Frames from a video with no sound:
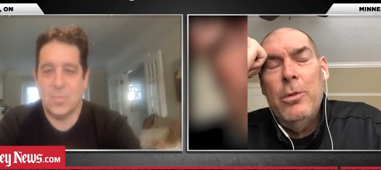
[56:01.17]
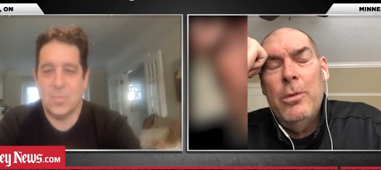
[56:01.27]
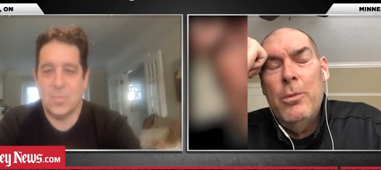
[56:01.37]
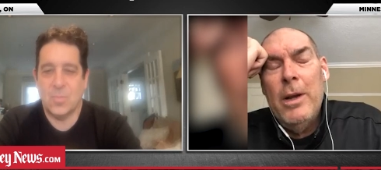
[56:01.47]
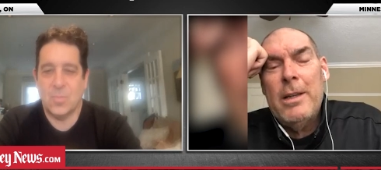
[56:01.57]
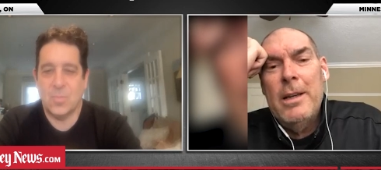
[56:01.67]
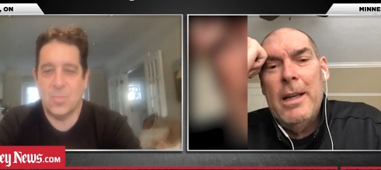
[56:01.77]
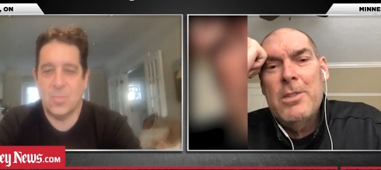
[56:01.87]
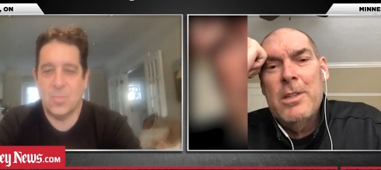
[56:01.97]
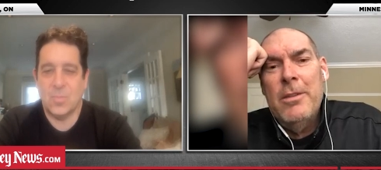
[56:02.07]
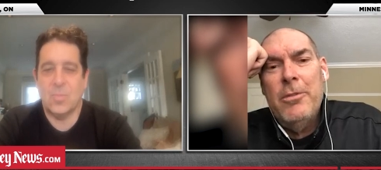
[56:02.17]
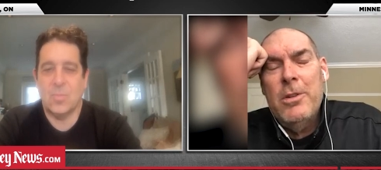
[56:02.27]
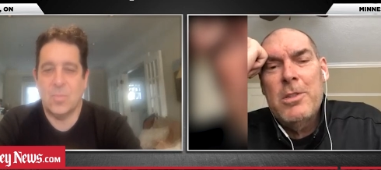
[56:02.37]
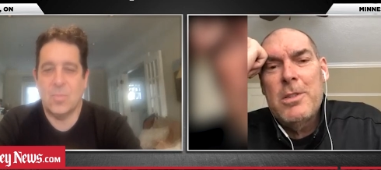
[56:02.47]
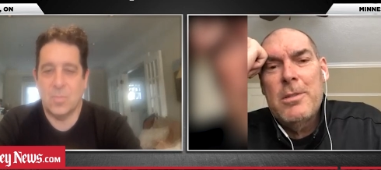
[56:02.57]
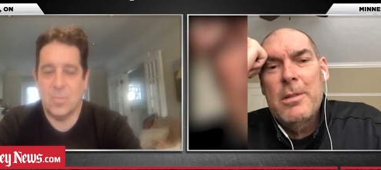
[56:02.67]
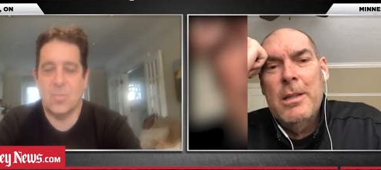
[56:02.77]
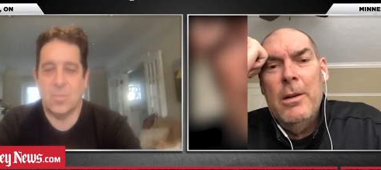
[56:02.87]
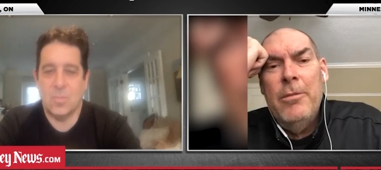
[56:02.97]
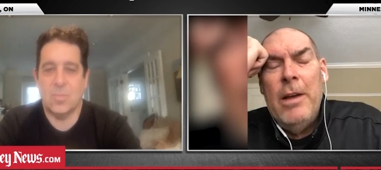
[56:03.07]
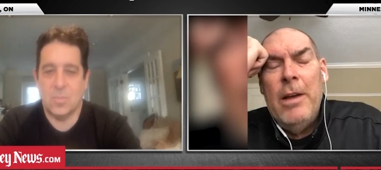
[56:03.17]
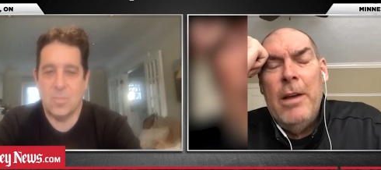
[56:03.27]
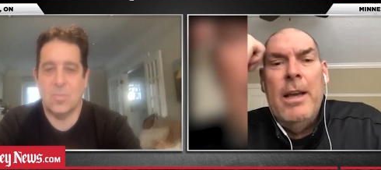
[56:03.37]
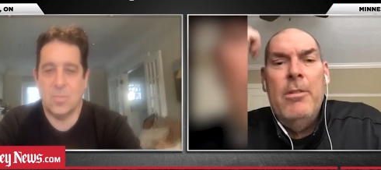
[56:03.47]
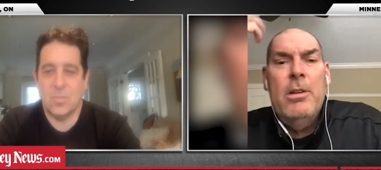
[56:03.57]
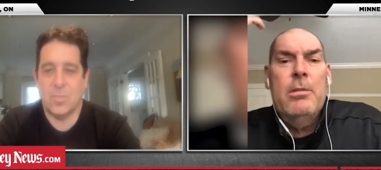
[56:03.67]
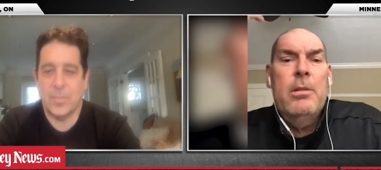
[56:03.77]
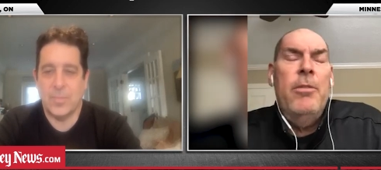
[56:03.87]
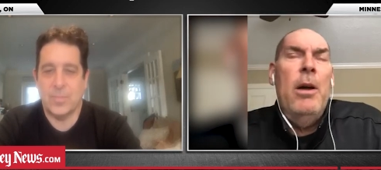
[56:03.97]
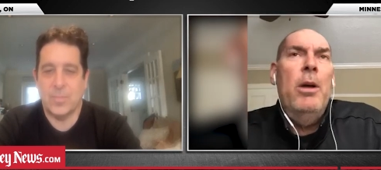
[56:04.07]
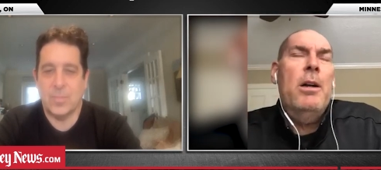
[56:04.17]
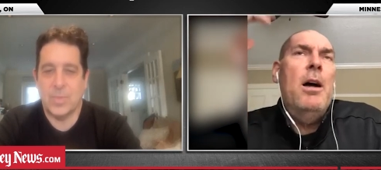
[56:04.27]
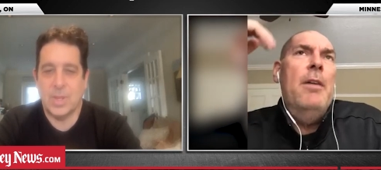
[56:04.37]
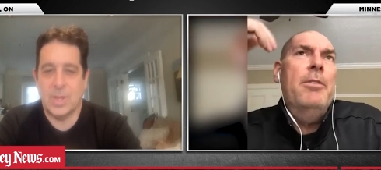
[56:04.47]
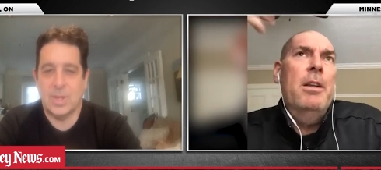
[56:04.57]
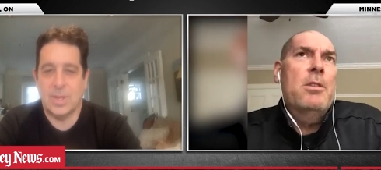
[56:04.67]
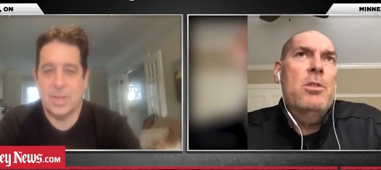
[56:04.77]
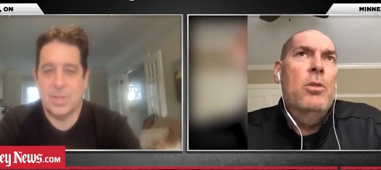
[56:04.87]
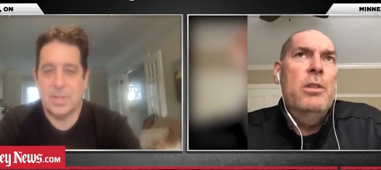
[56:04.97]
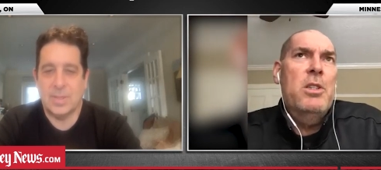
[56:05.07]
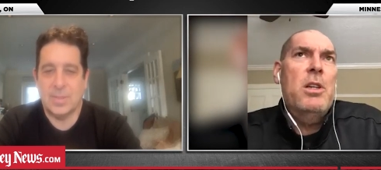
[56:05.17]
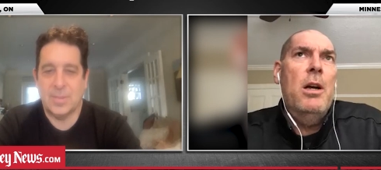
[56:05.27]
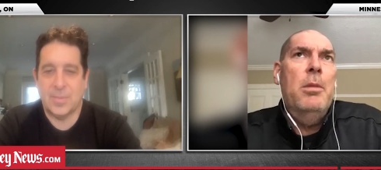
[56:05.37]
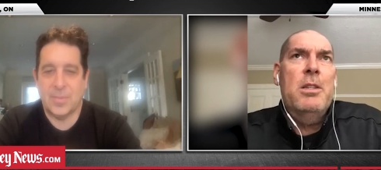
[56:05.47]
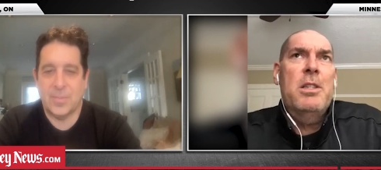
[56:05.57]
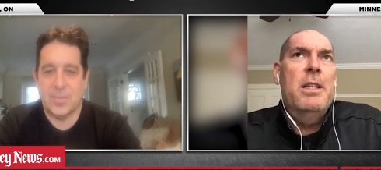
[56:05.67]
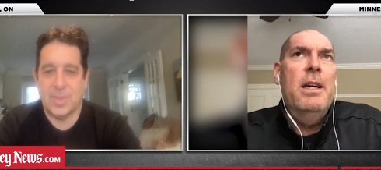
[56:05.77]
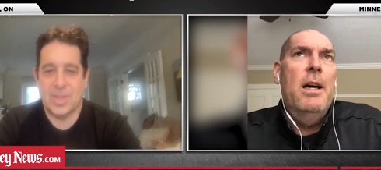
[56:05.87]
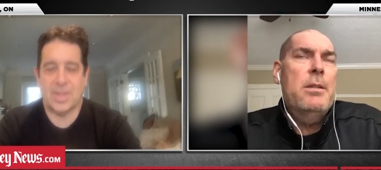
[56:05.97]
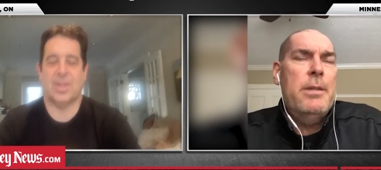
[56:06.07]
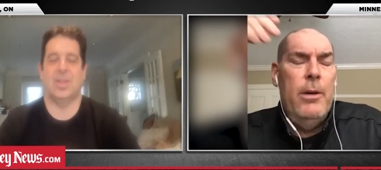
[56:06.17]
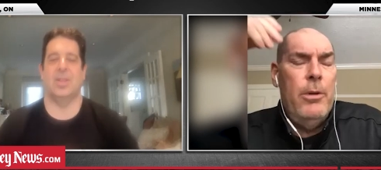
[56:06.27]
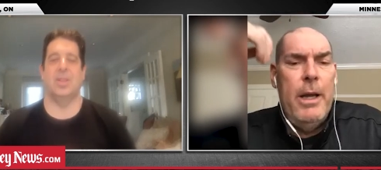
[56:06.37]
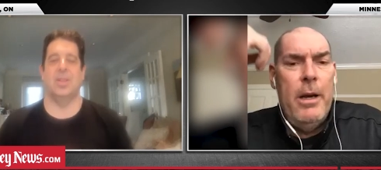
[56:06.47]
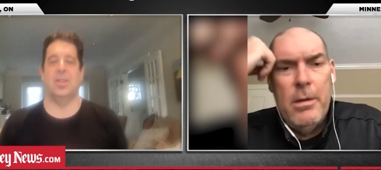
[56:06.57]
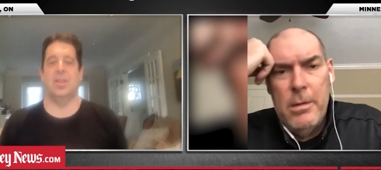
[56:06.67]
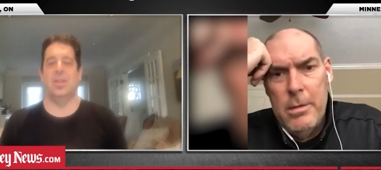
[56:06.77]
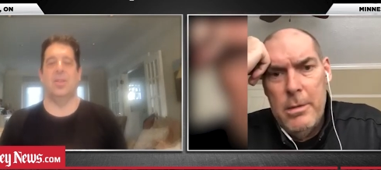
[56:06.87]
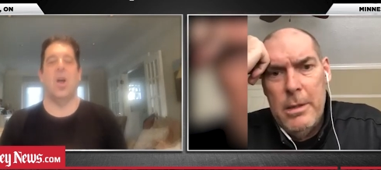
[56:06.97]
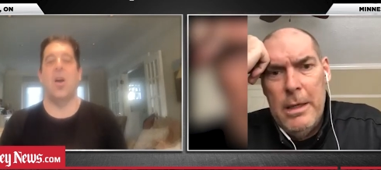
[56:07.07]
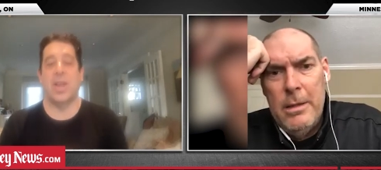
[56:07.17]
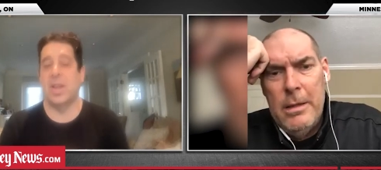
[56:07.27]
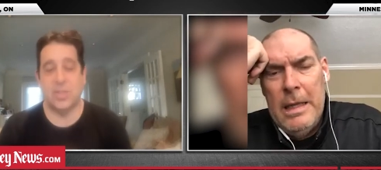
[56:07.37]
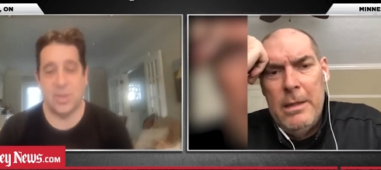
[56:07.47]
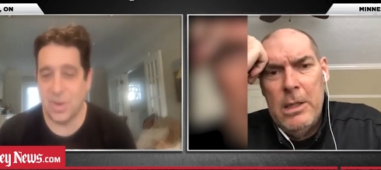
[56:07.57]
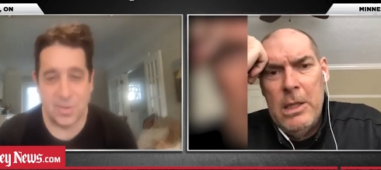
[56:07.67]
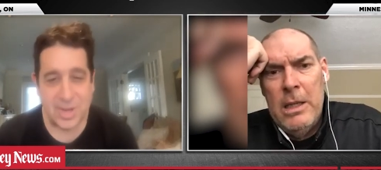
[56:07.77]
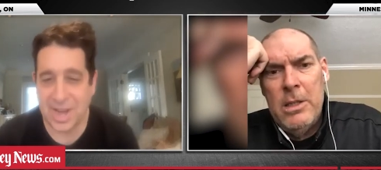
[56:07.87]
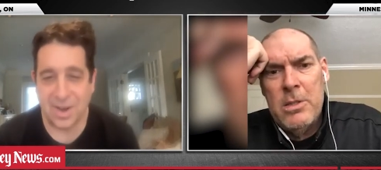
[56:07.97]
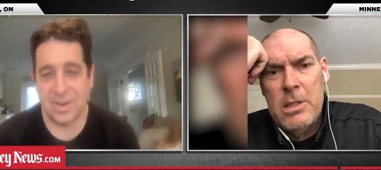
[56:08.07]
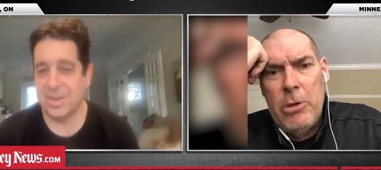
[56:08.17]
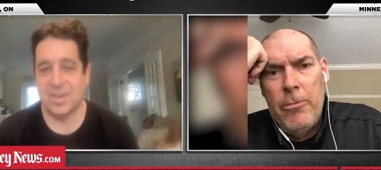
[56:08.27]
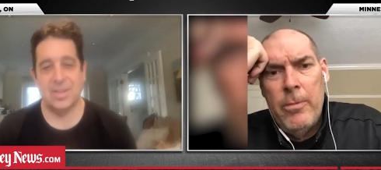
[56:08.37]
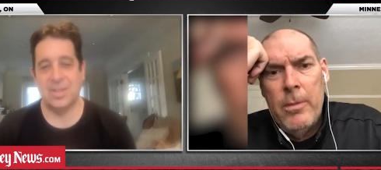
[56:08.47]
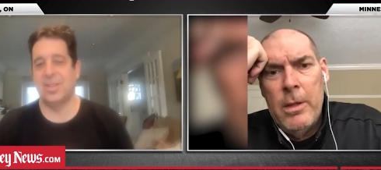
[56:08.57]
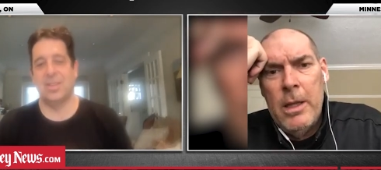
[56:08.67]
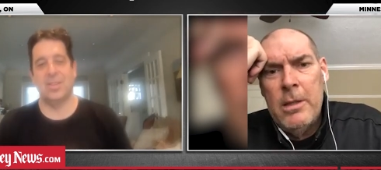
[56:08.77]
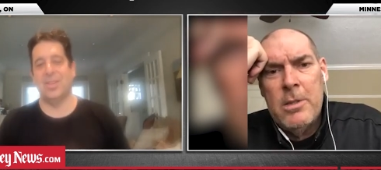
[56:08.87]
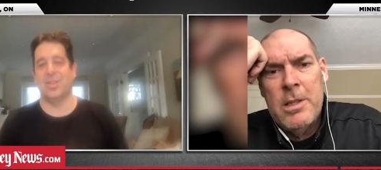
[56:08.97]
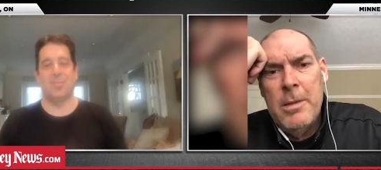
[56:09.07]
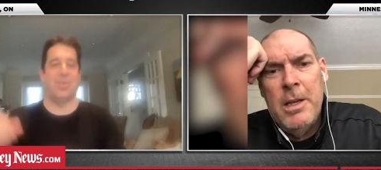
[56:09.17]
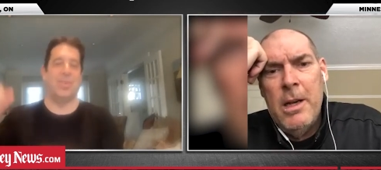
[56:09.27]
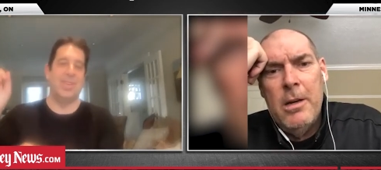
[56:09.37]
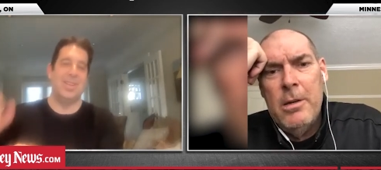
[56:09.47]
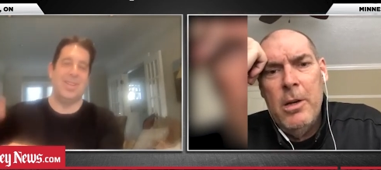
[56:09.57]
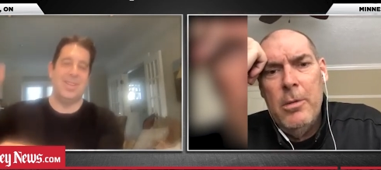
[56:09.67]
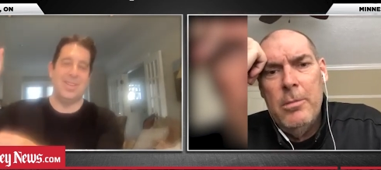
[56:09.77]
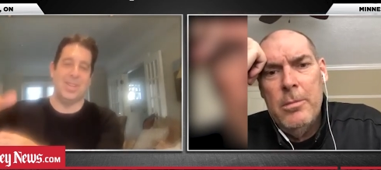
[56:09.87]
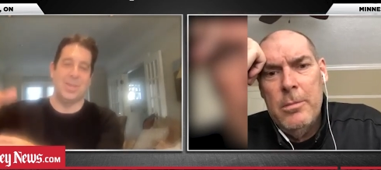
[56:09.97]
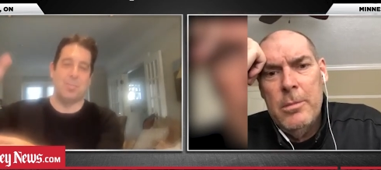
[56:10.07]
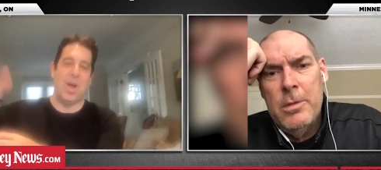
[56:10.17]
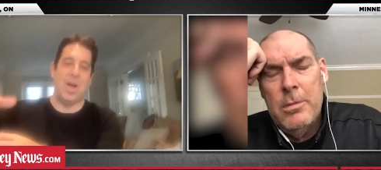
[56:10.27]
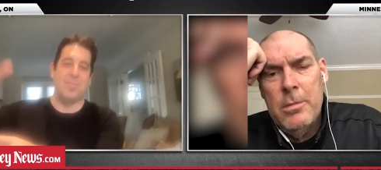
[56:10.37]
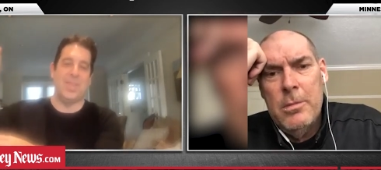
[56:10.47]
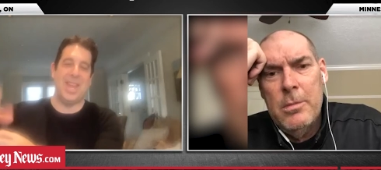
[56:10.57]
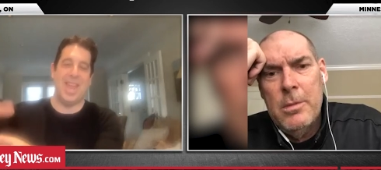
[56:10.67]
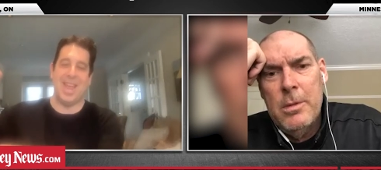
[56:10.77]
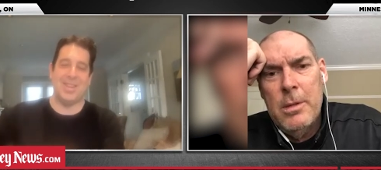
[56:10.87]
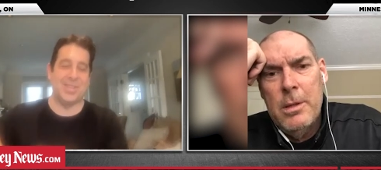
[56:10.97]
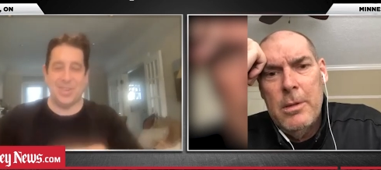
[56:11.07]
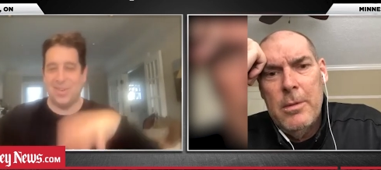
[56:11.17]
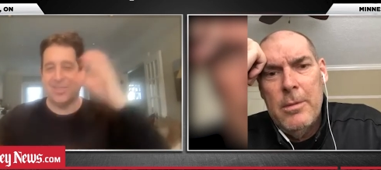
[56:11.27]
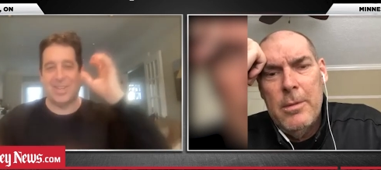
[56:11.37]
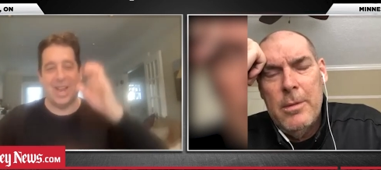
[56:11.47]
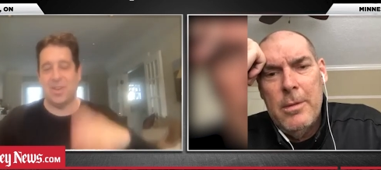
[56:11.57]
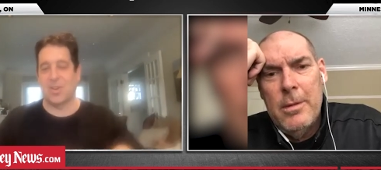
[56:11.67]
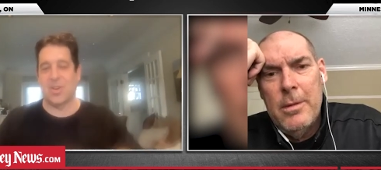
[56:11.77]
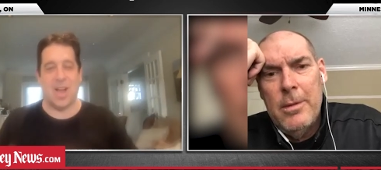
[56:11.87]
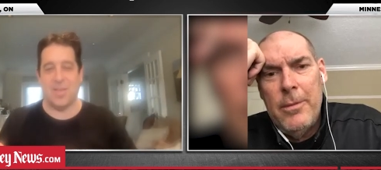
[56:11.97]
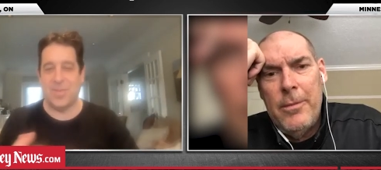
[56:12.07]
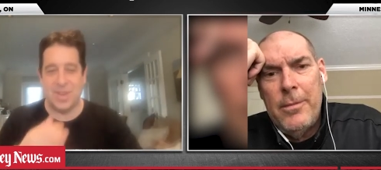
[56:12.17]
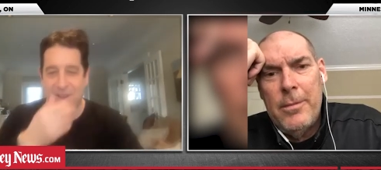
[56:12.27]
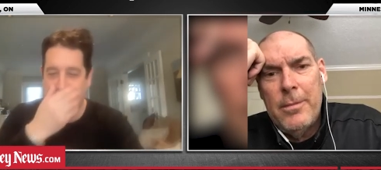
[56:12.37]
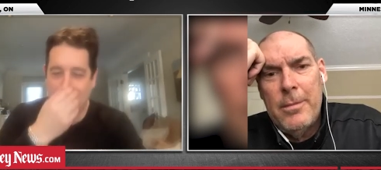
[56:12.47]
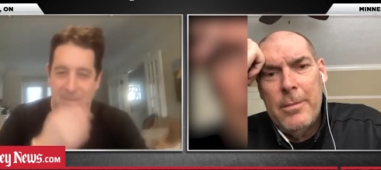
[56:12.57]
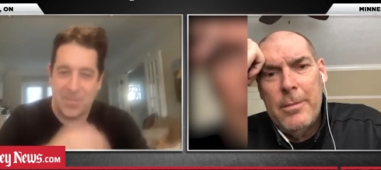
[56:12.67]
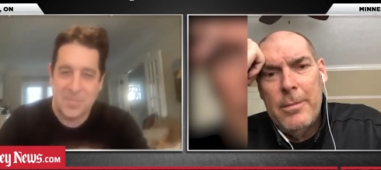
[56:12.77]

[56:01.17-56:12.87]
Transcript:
Speaker 1: don't recognize the difference. You know, if I have to have a, if I want a coffee and it's only Starbucks kiosk, I don't care.
Speaker 2: Okay, that, so you don't that, that Doesn't,
Speaker 1: that doesn't just, hit me hard. No, you
Speaker 2: just pump the canister, get your coffee, and go.